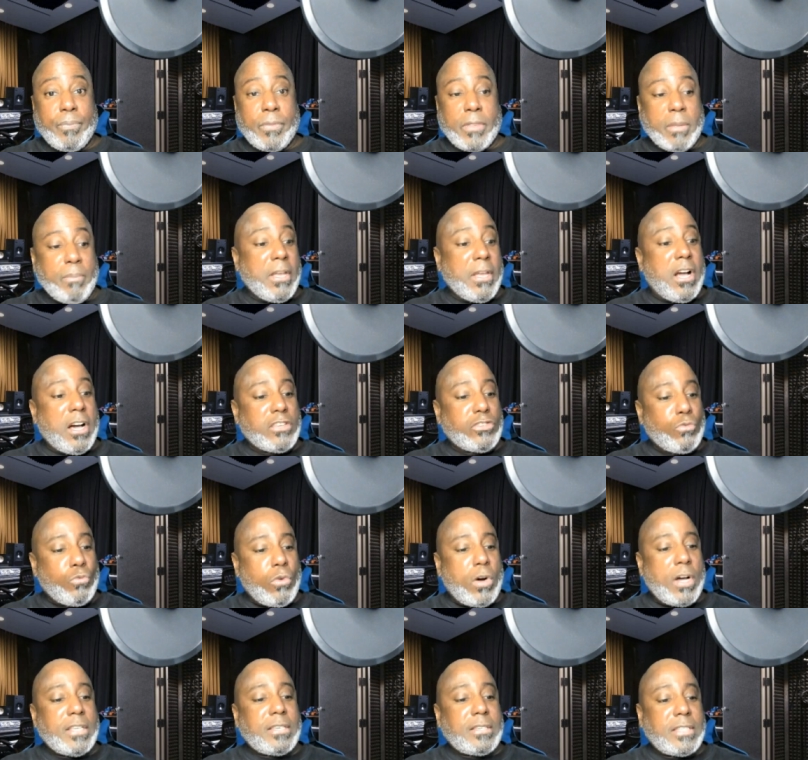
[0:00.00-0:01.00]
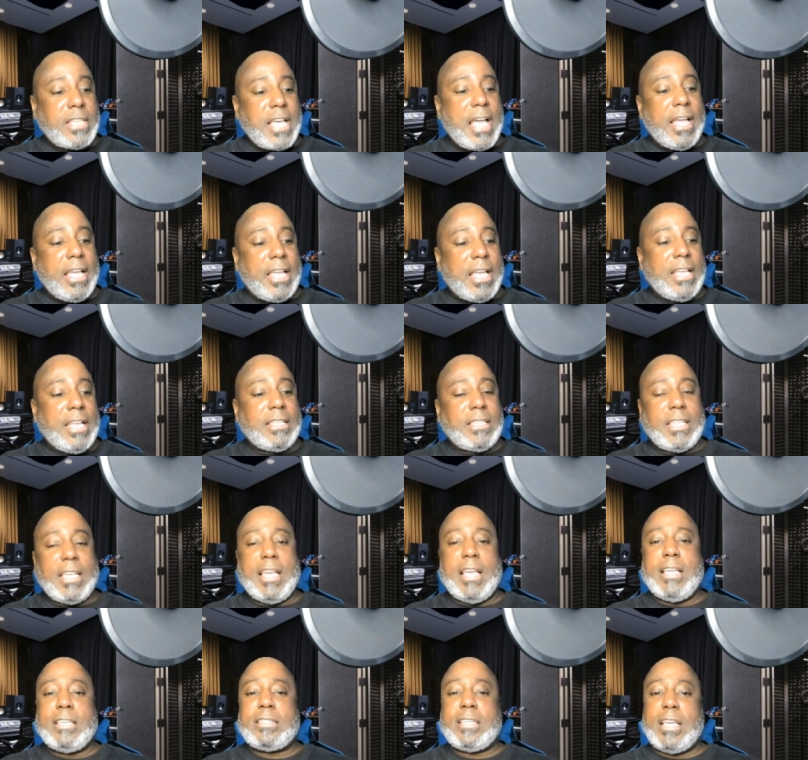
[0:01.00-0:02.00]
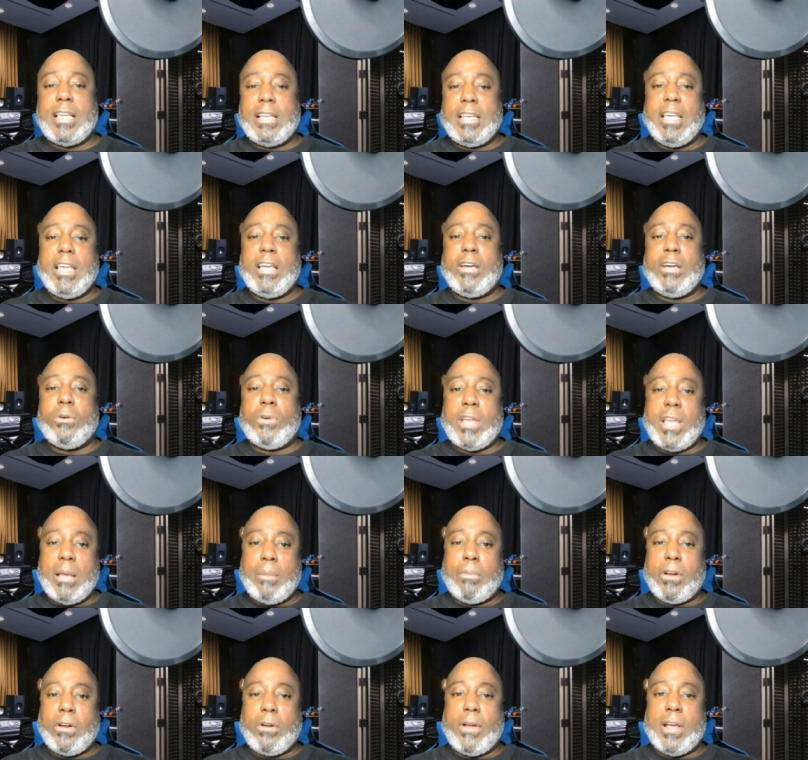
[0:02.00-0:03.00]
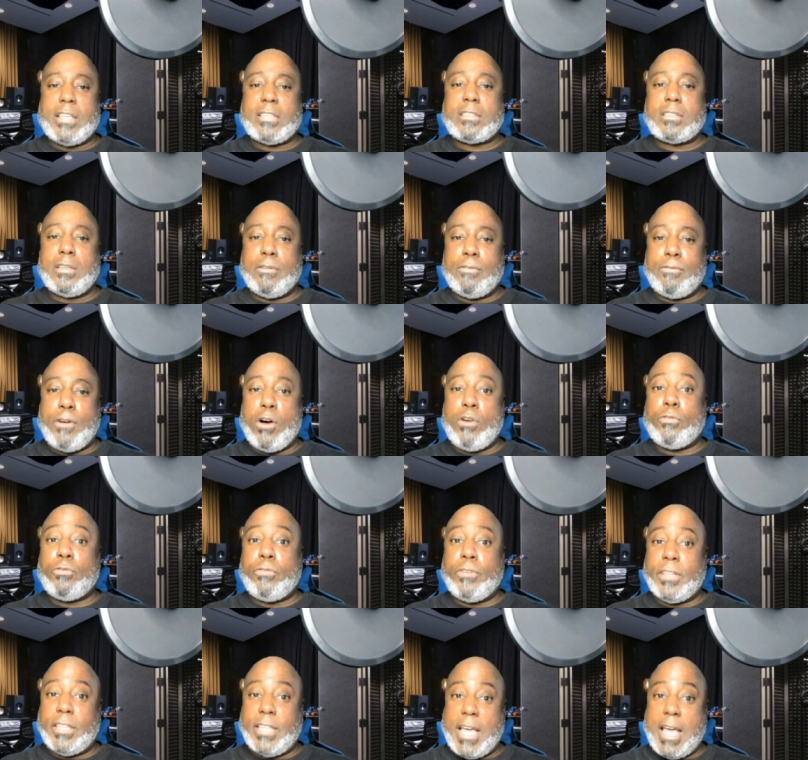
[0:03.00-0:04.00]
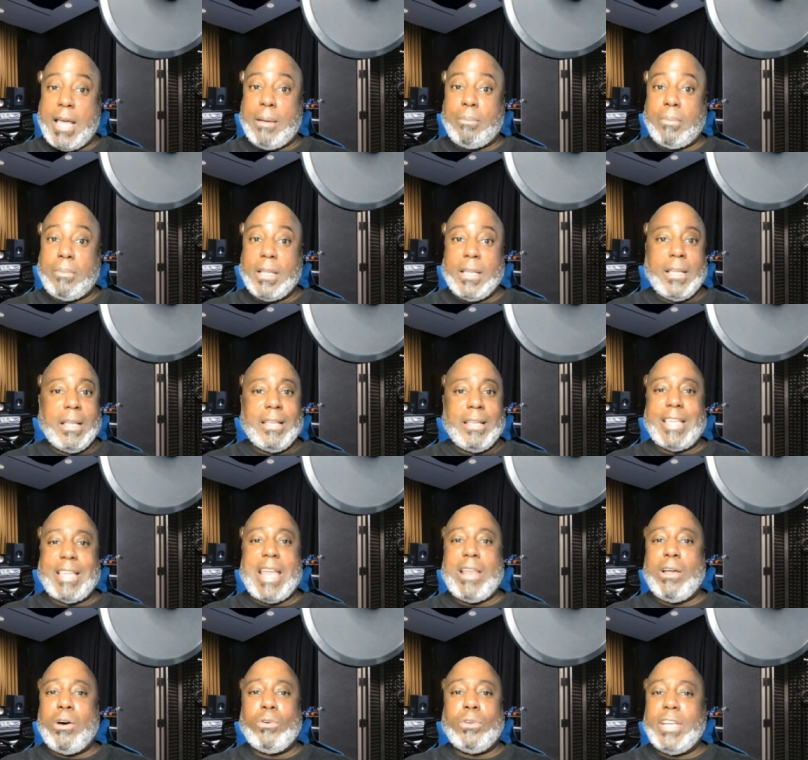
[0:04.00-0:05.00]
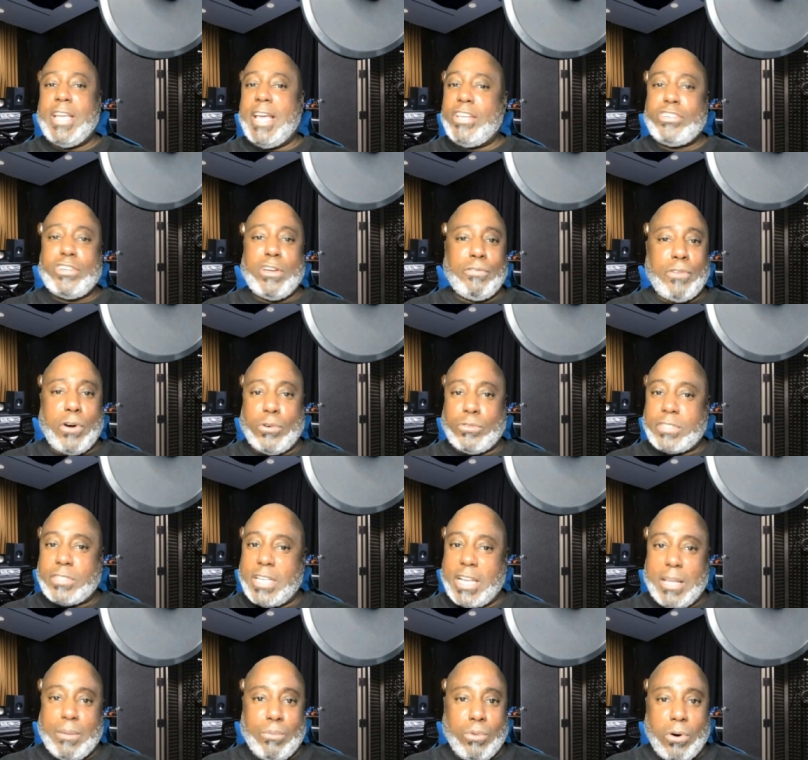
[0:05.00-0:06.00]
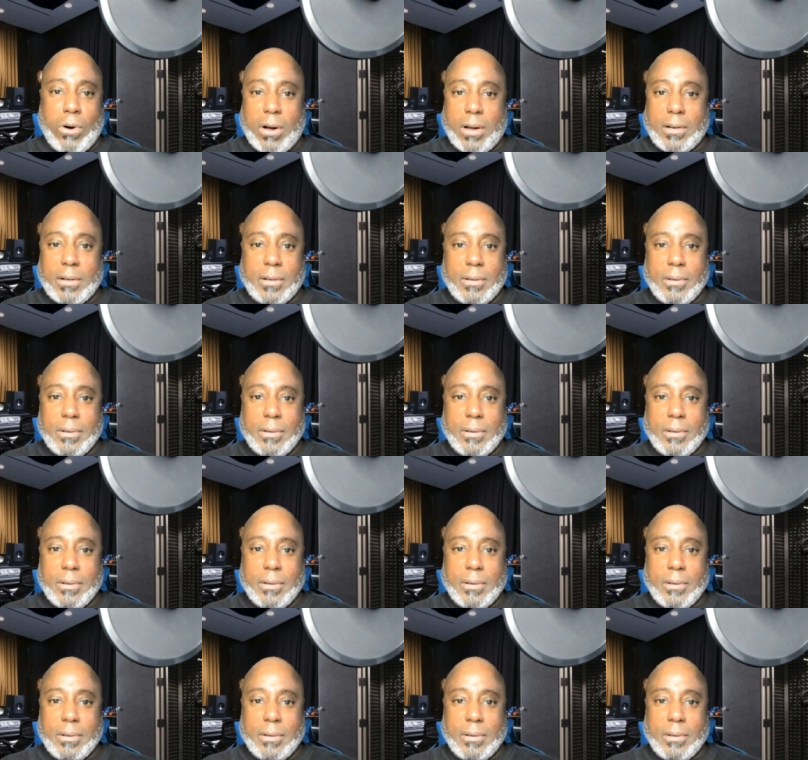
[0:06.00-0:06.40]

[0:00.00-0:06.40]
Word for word: Because once they get these illegal immigrants to vote for them, they don't need your votes anymore.